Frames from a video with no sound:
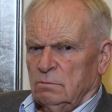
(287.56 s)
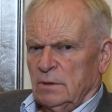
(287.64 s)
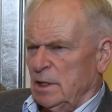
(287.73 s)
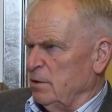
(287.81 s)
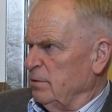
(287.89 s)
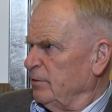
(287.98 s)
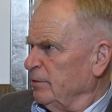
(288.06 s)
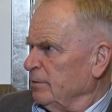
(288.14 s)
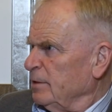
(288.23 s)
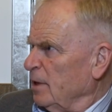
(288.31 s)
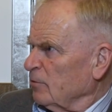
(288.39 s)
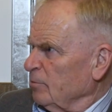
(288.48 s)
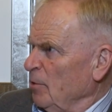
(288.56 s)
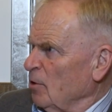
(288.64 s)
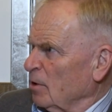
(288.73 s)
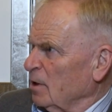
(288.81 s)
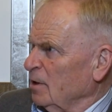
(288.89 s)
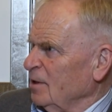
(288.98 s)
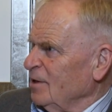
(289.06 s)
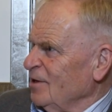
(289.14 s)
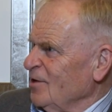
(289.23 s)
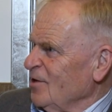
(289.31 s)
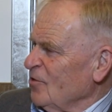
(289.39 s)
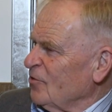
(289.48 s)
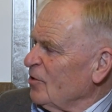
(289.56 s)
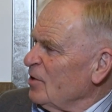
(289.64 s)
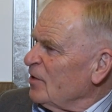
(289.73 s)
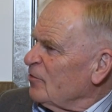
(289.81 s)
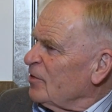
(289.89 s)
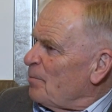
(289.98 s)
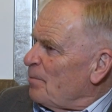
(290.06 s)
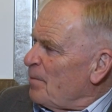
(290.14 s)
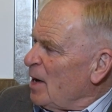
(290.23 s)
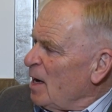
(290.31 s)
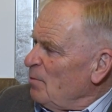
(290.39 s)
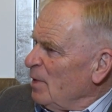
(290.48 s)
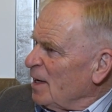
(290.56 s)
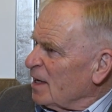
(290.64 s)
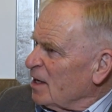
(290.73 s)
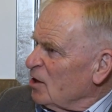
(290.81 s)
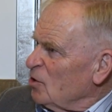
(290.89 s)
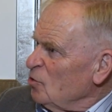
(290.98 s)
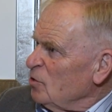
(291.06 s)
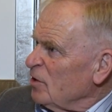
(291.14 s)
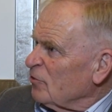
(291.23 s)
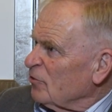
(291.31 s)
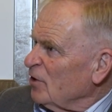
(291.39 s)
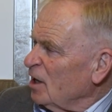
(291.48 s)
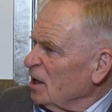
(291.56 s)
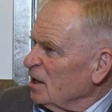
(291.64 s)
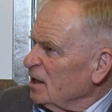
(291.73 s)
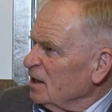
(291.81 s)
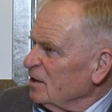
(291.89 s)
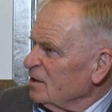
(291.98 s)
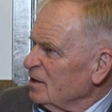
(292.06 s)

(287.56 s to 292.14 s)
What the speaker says: no, this is the next book. So it's the public who decide.